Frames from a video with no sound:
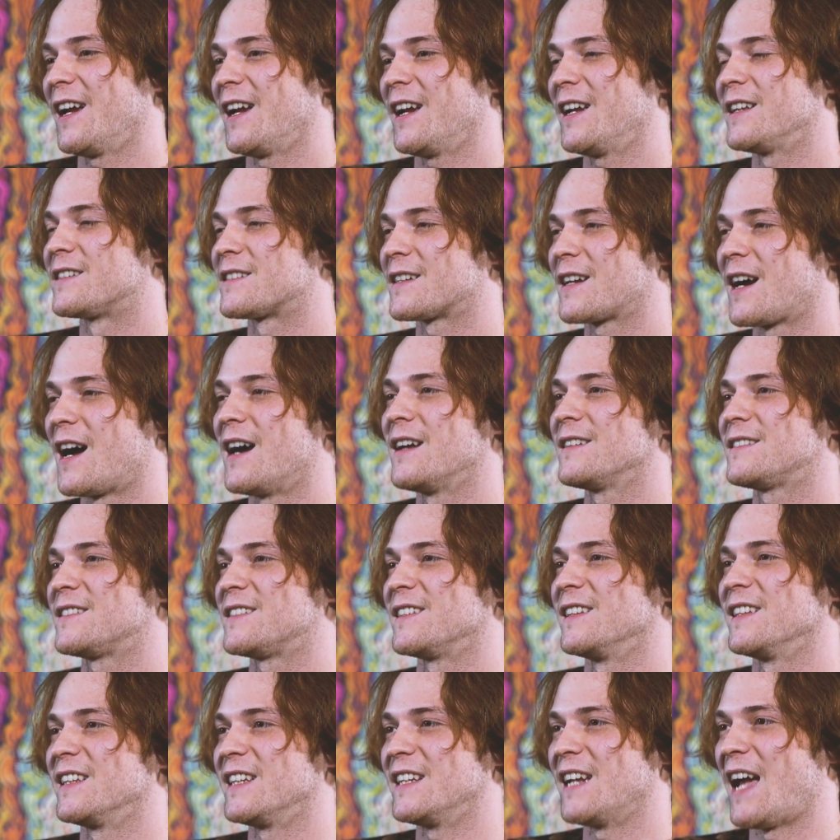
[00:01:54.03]
is
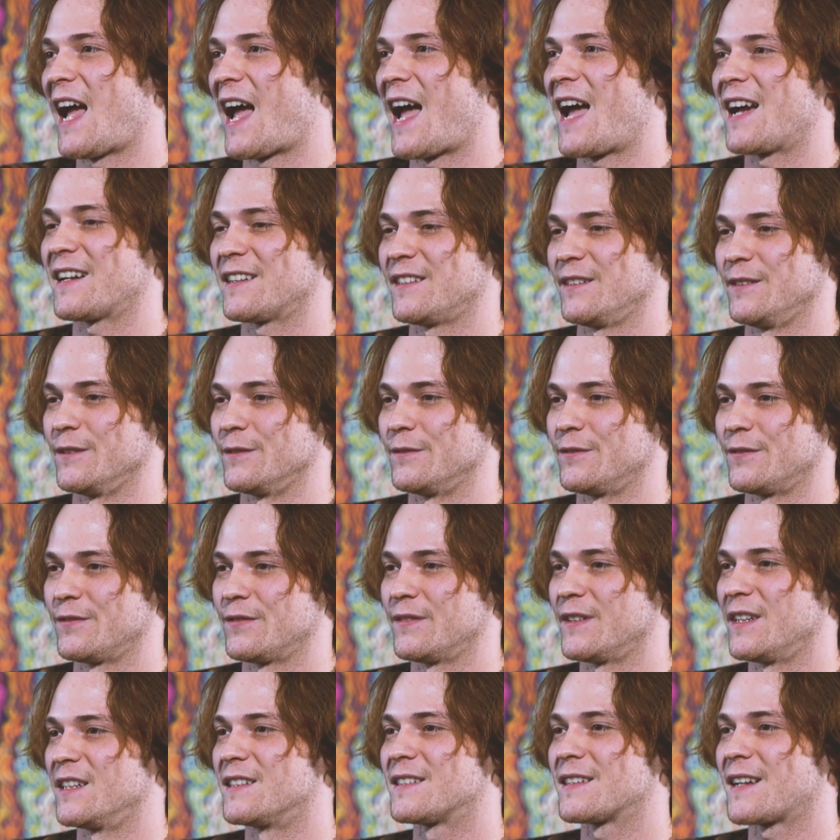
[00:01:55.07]
constantly active.
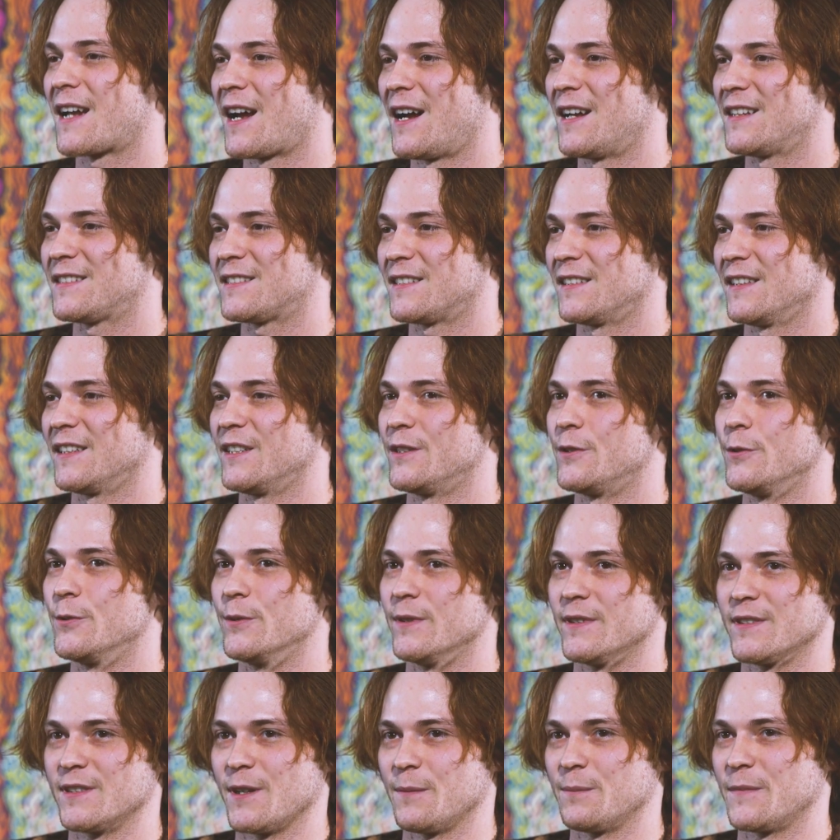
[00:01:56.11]
It's constantly
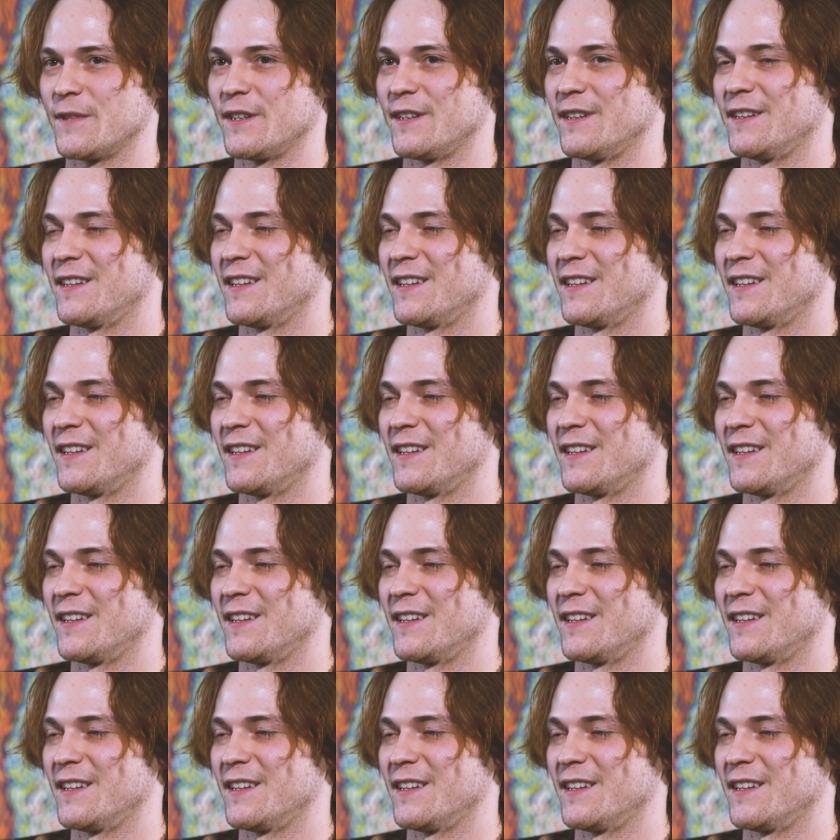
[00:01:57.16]
doing something.